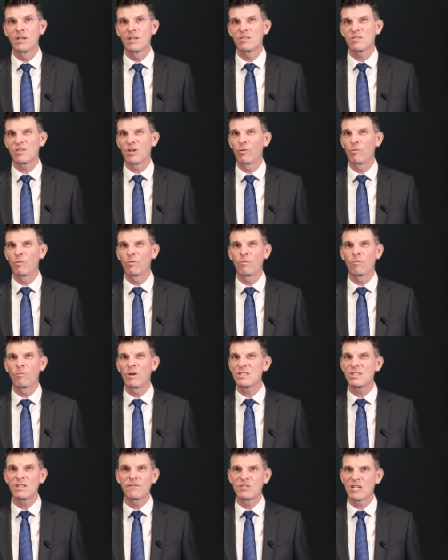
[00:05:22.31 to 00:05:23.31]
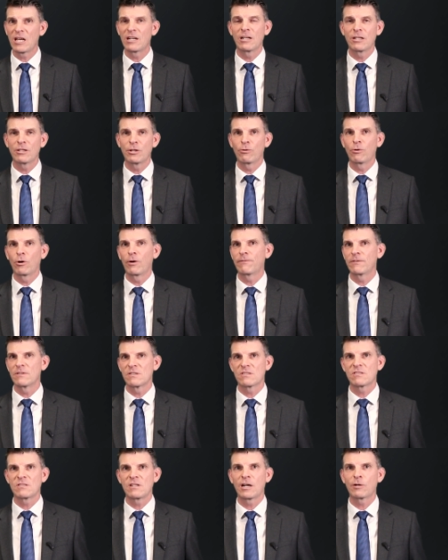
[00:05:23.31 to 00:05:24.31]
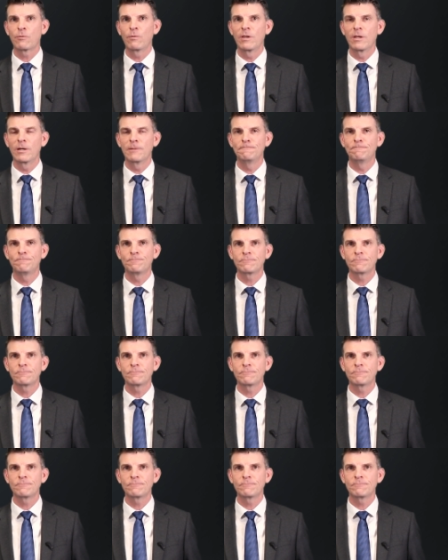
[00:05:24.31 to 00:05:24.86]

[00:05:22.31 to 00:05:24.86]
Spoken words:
So once you've done it, you're often stuck with it.